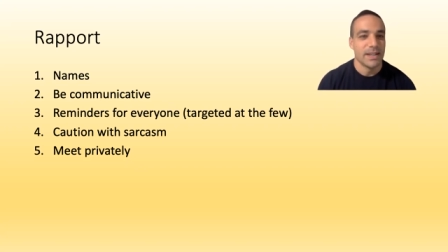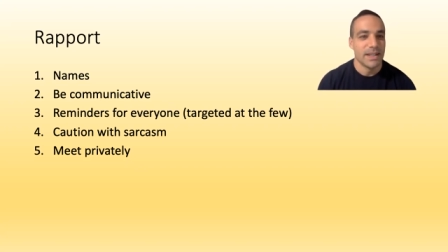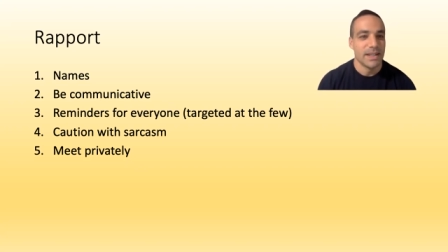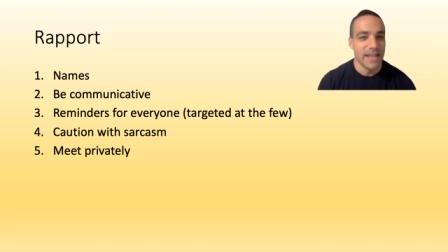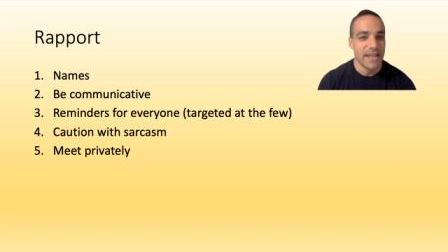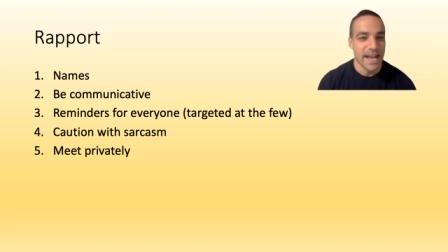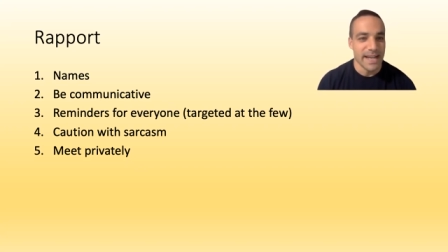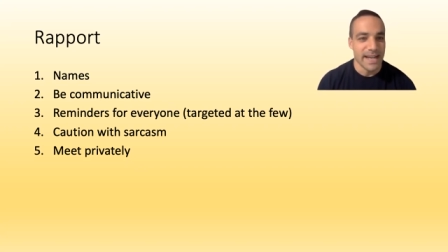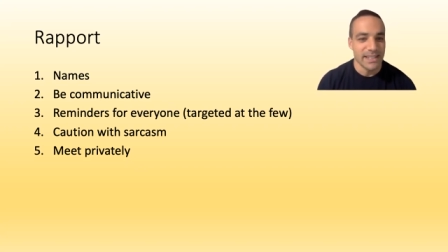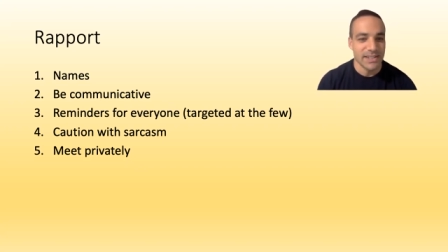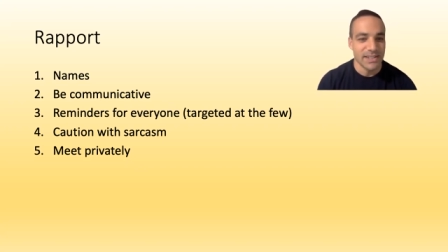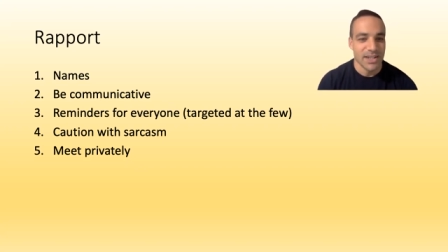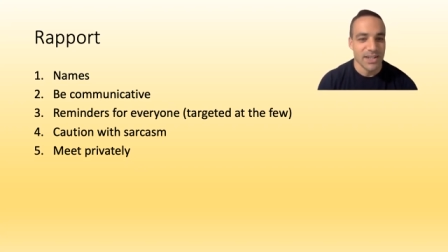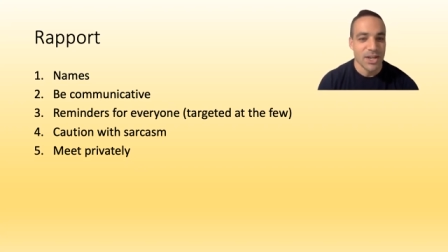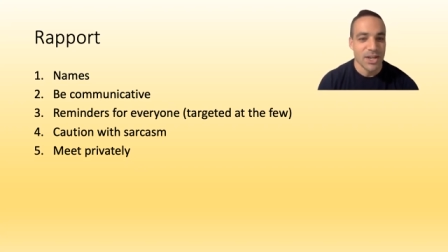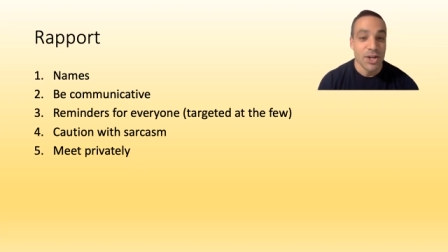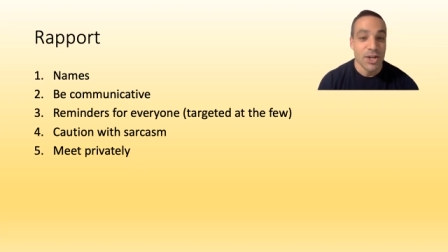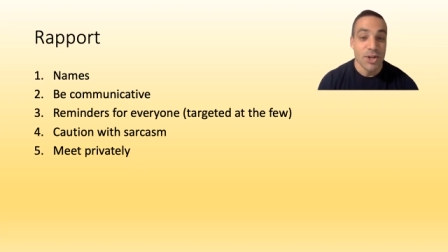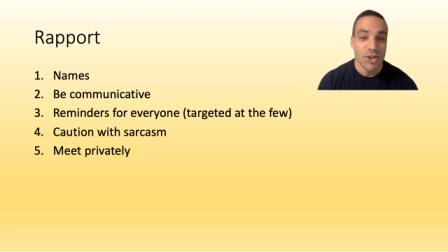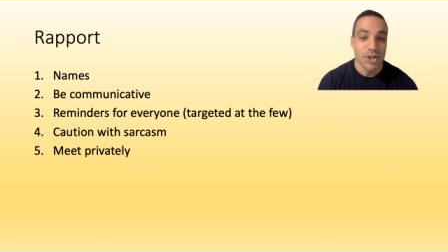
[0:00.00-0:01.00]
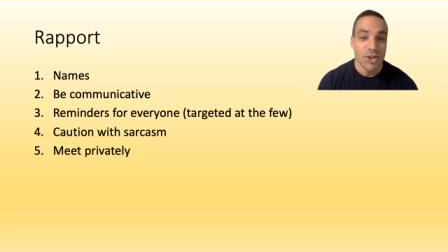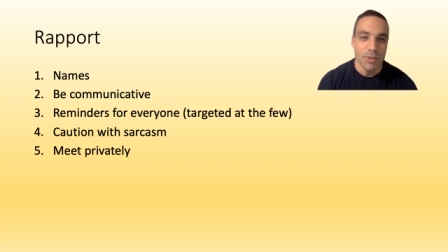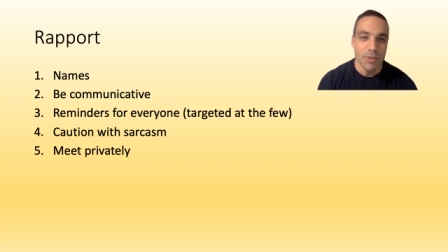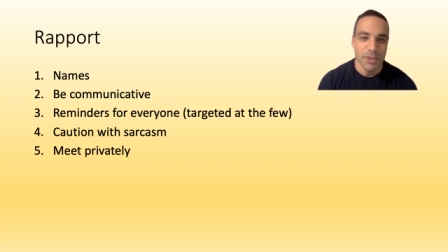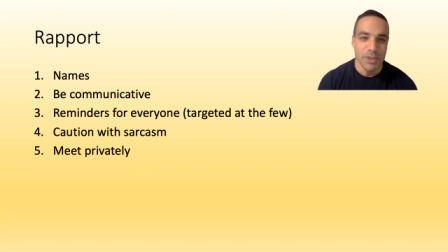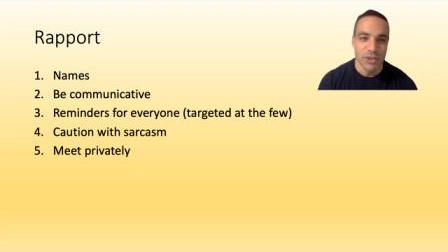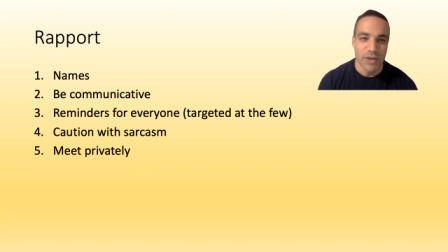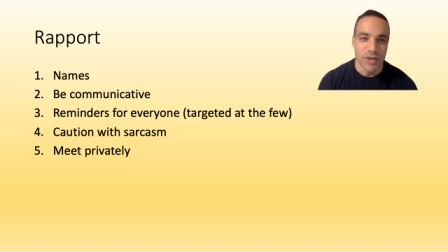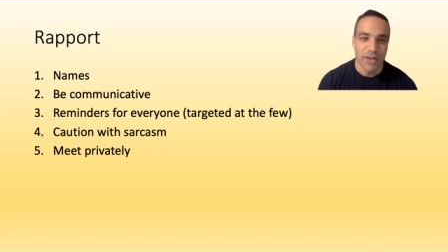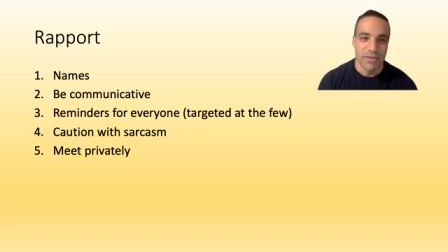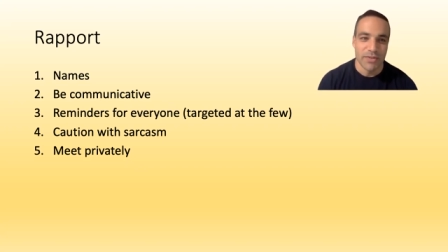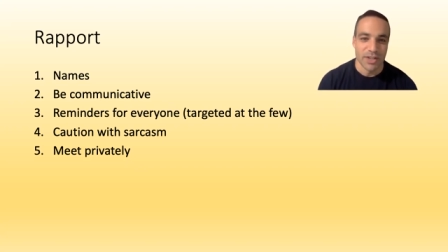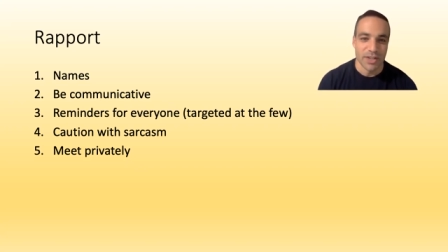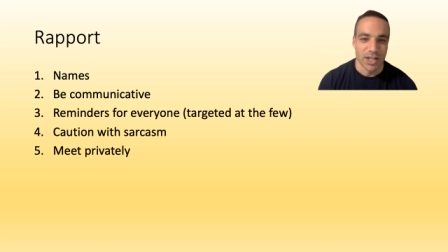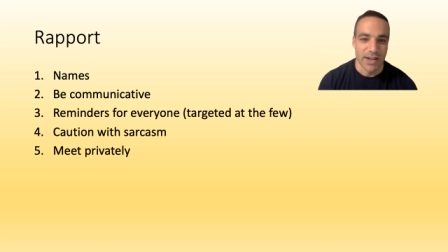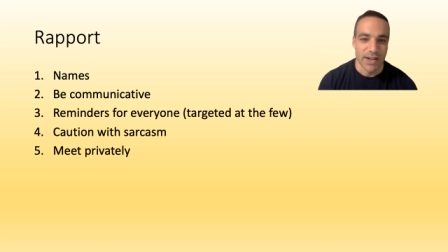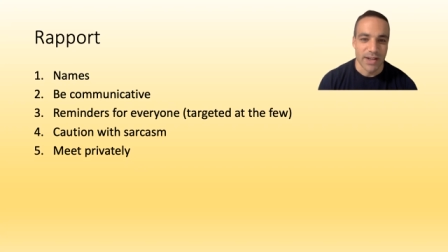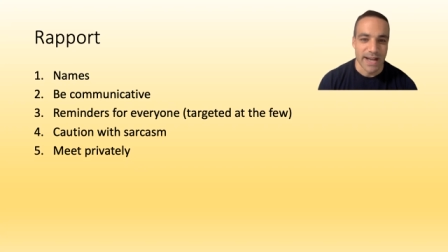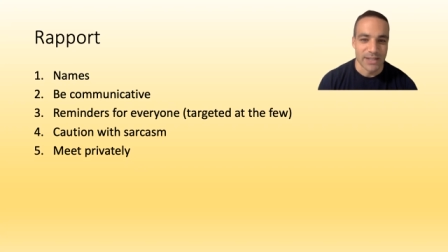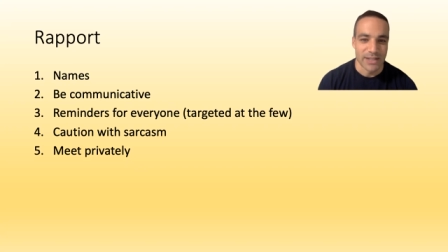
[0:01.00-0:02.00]
Next, humor is great for the
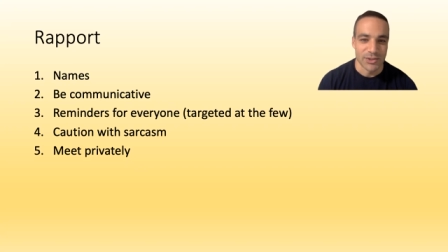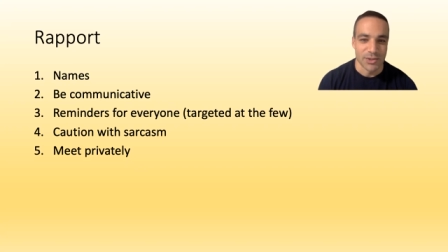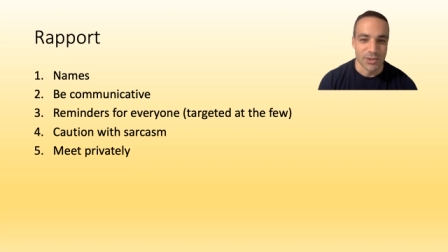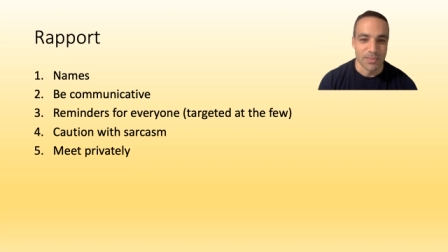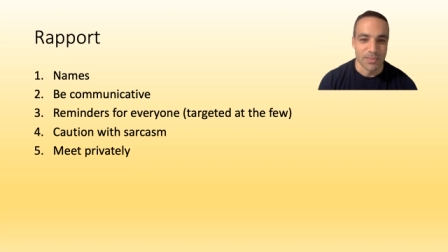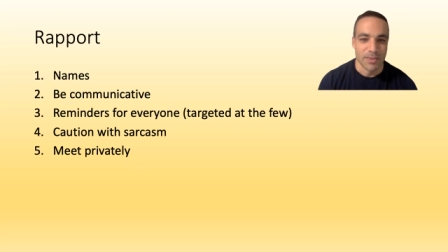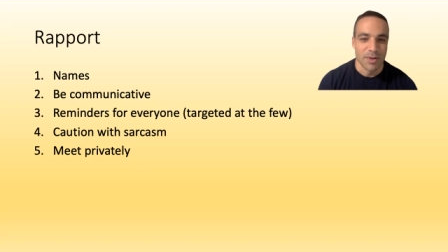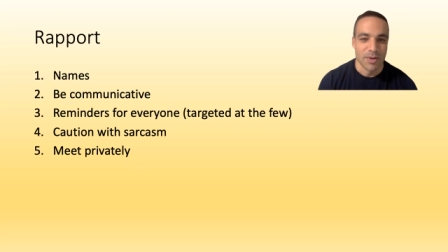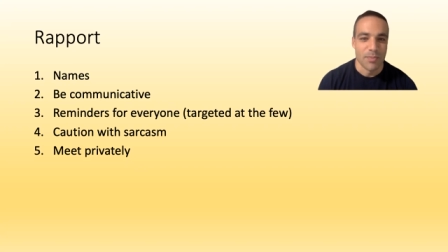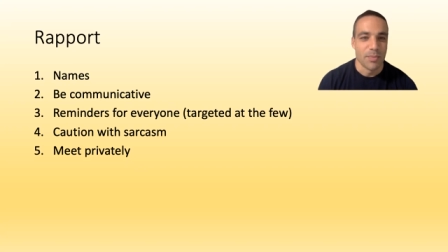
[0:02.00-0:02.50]
classroom,